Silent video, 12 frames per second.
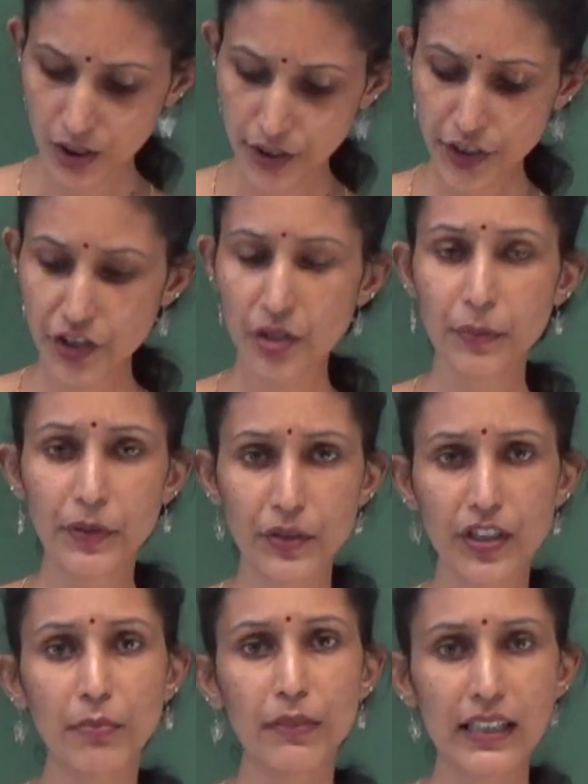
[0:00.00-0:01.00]

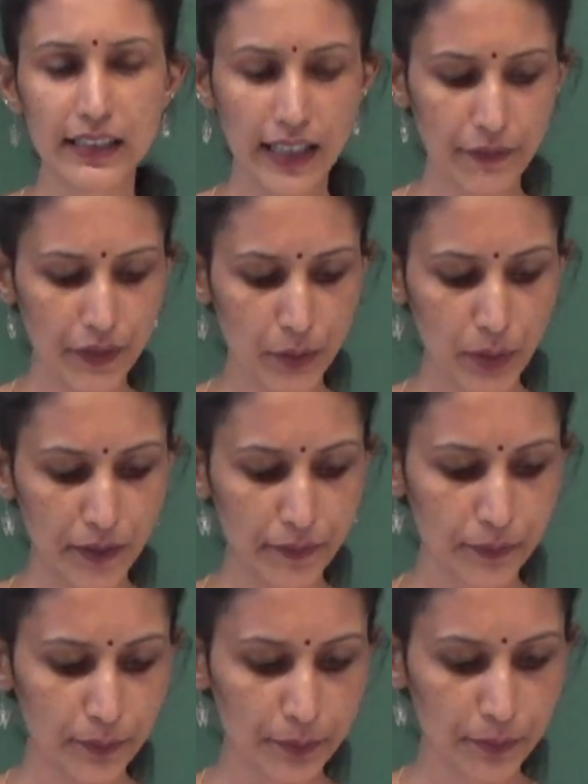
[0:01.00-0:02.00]
distribute the milk everywhere.
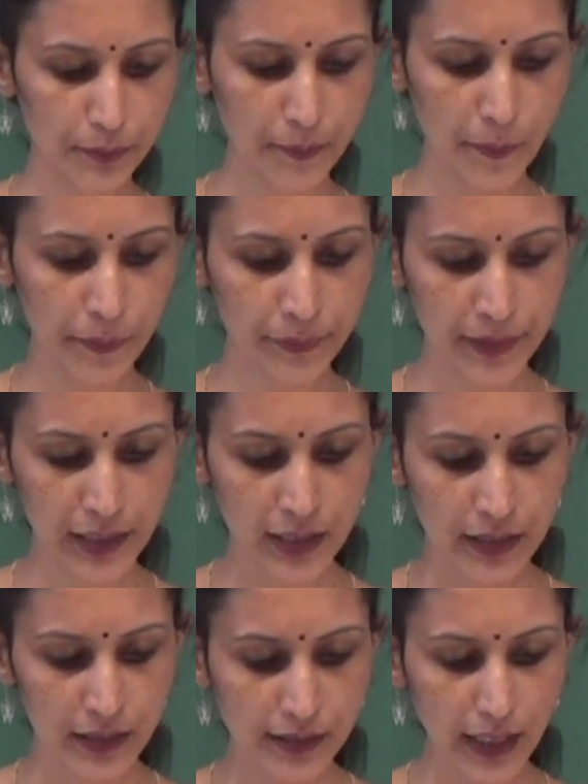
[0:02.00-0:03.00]

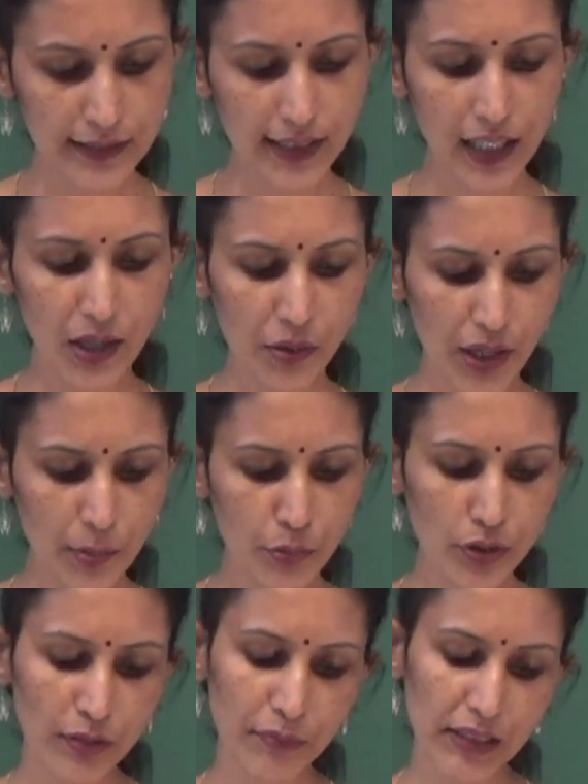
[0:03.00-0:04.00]
That's how
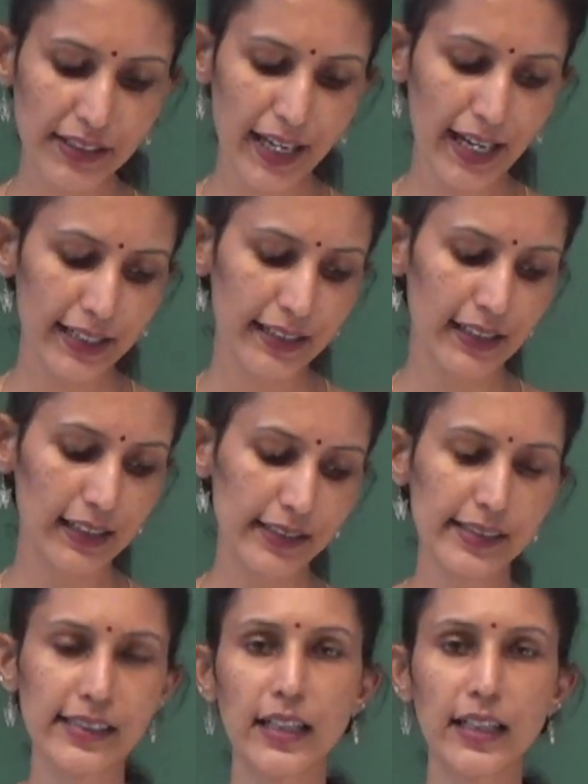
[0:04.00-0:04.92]
Amul milk and its